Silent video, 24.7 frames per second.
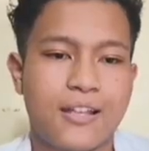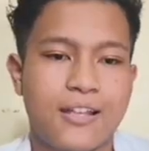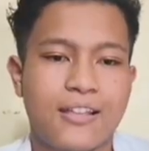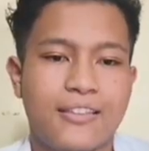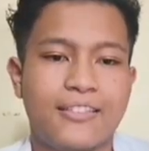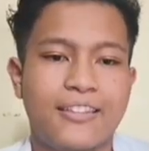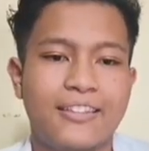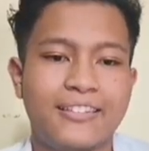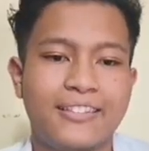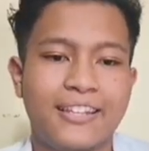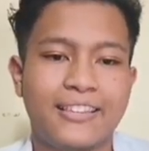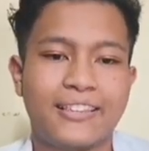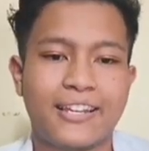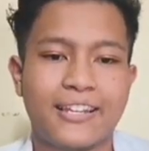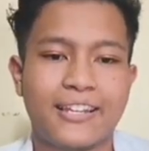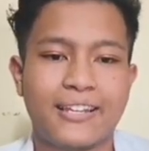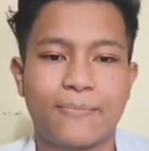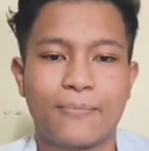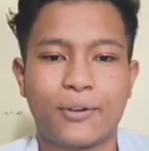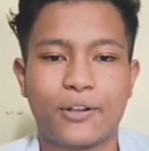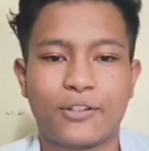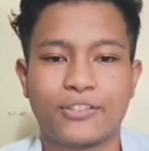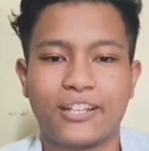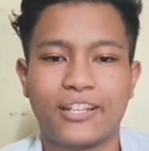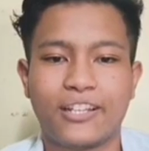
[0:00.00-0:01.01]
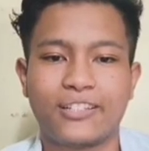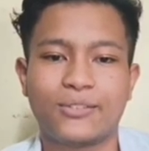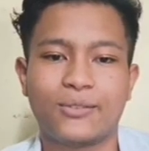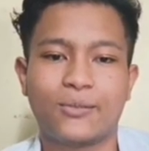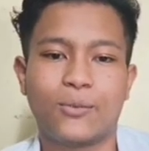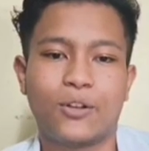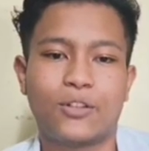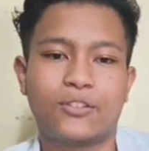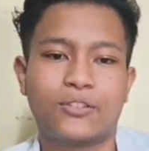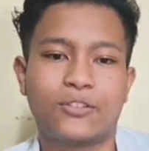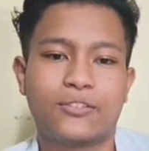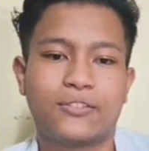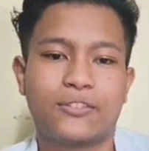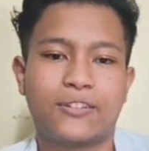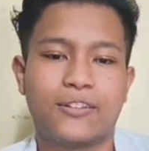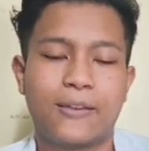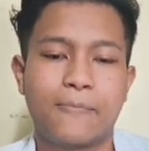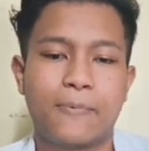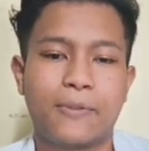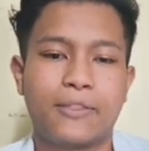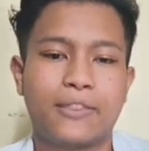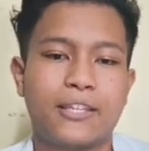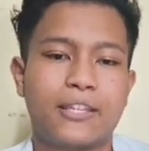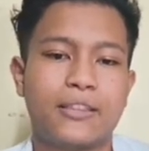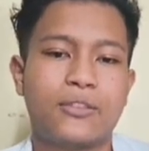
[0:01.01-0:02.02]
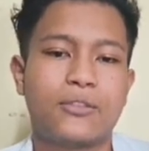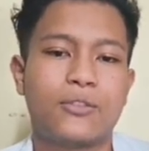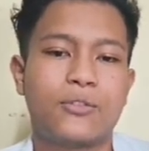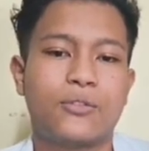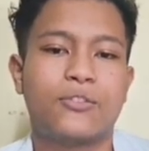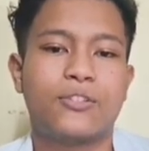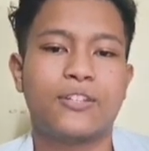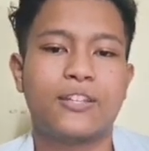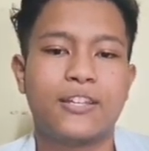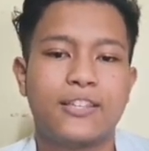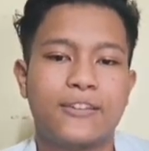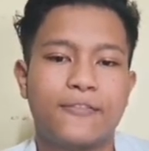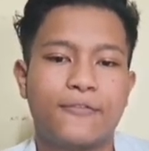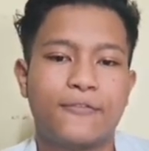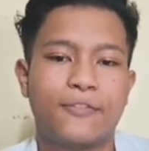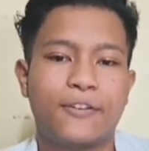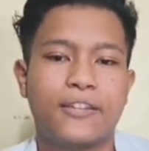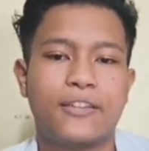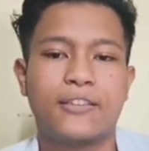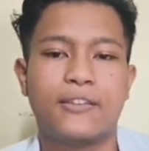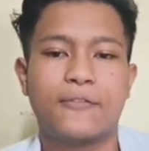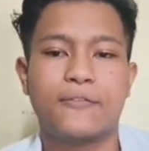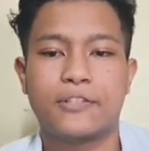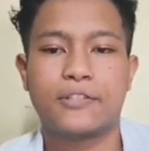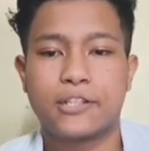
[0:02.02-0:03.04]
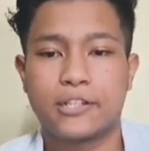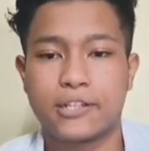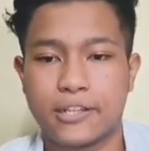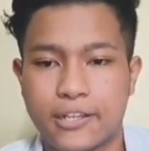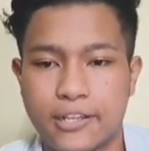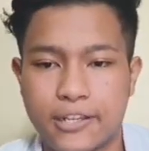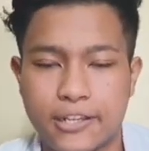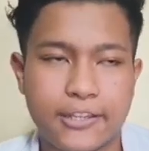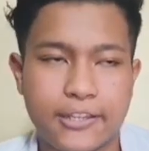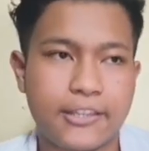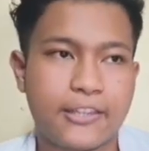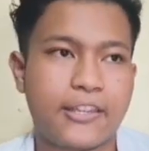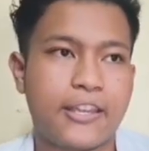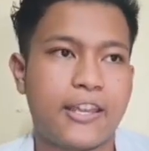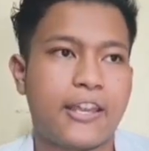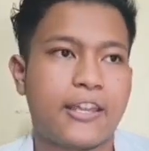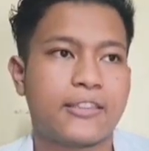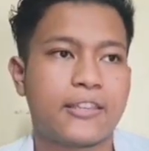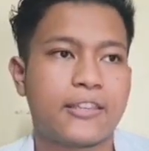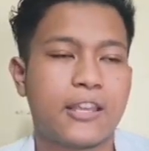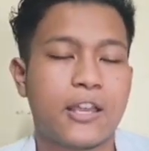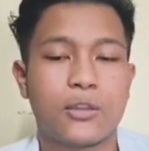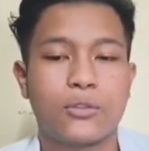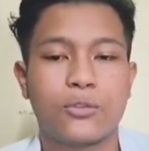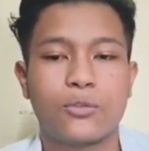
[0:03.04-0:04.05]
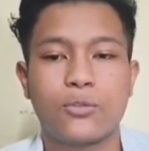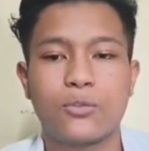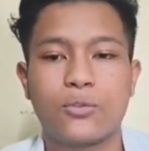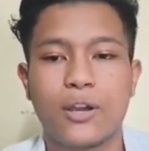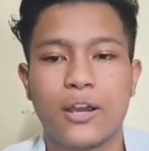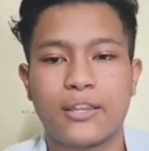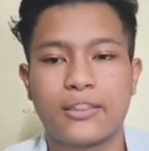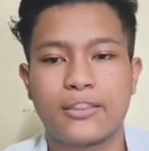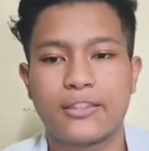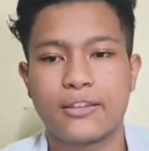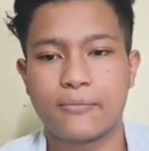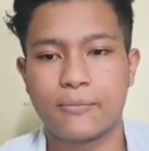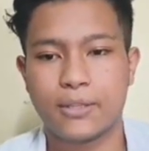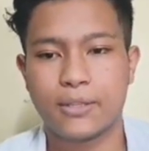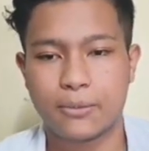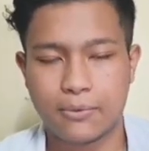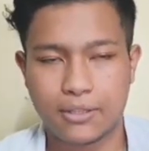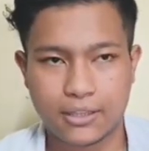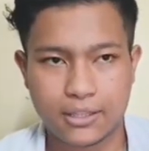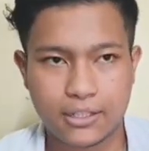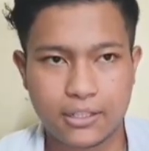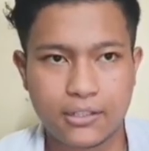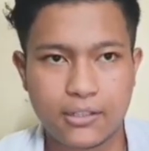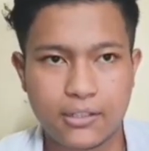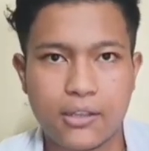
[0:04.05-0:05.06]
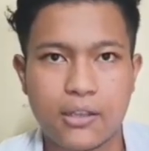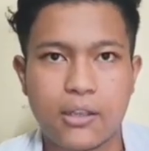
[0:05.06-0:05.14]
This entire process was repeated to three different diffusional heads that 200 mm,